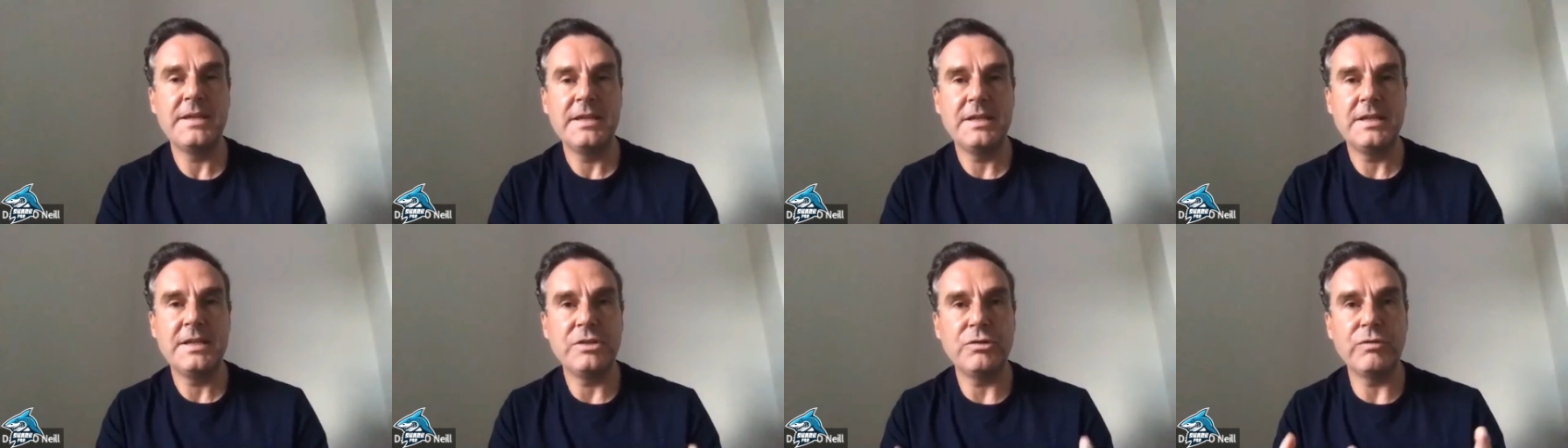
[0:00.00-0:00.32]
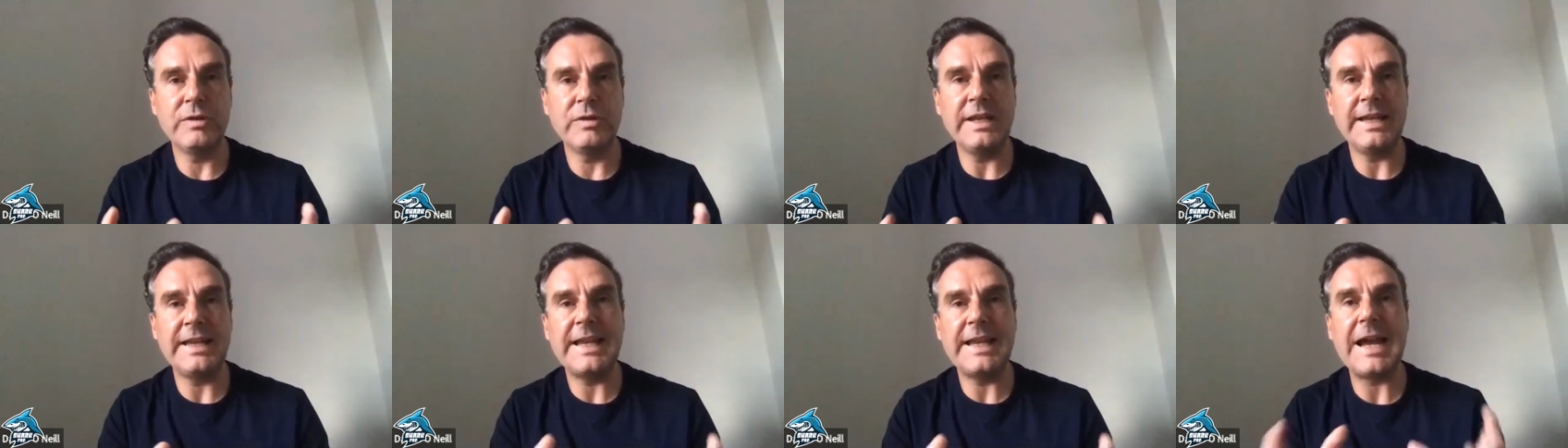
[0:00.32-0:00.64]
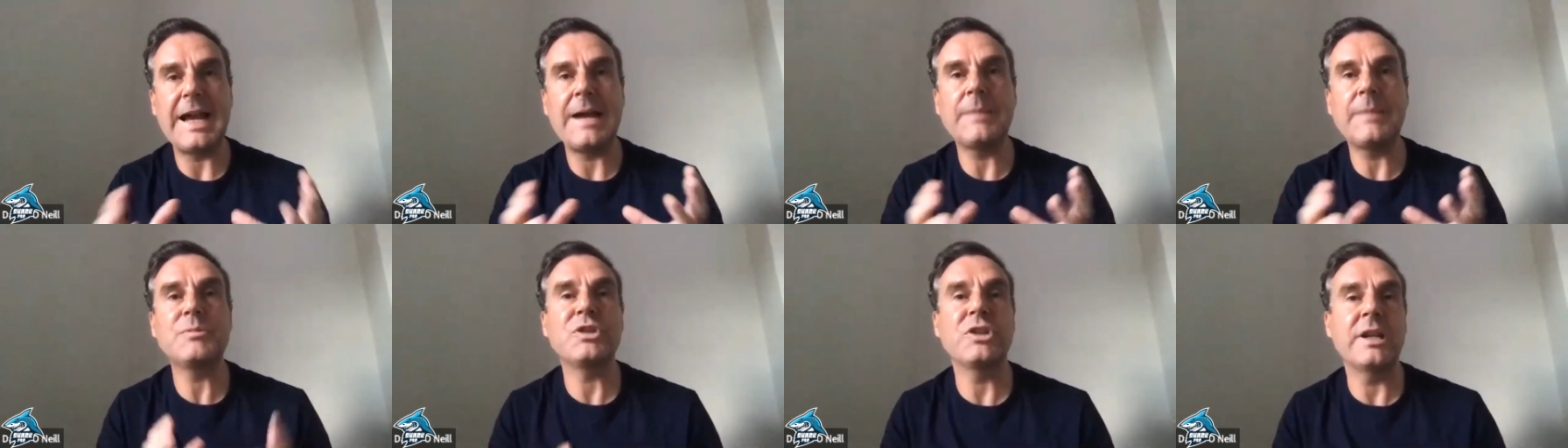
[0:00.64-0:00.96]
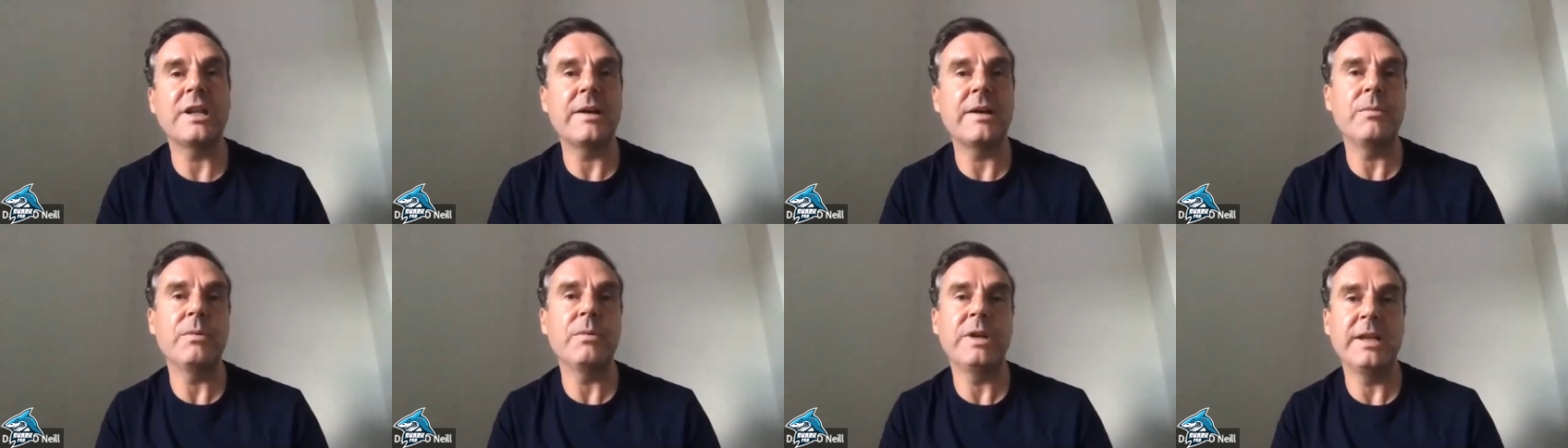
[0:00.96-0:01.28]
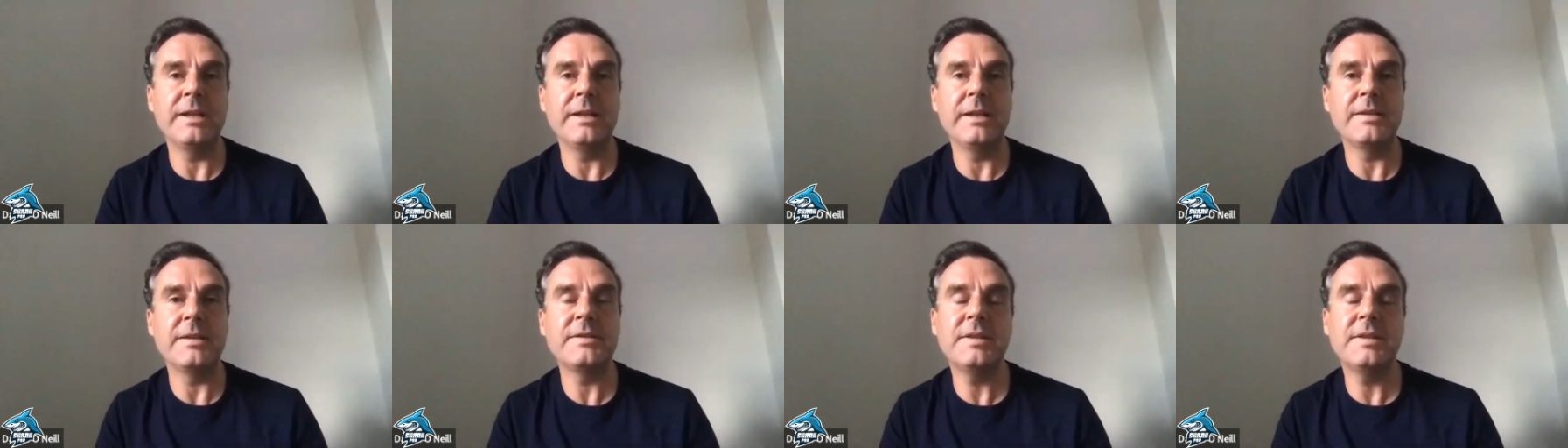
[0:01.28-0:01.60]
to really capture that
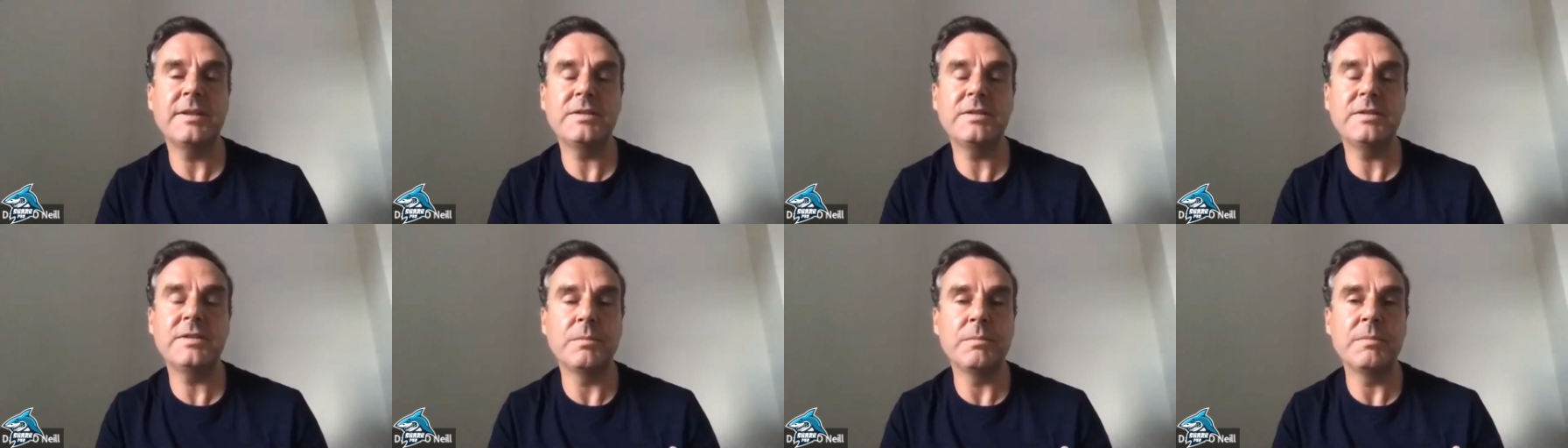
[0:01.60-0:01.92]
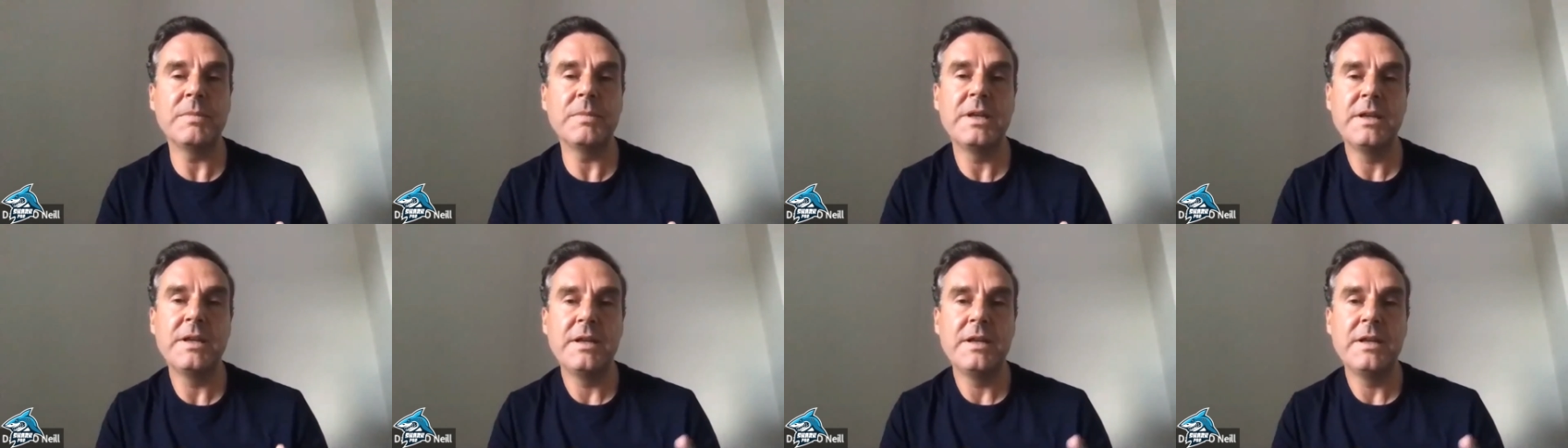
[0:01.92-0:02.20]
within the system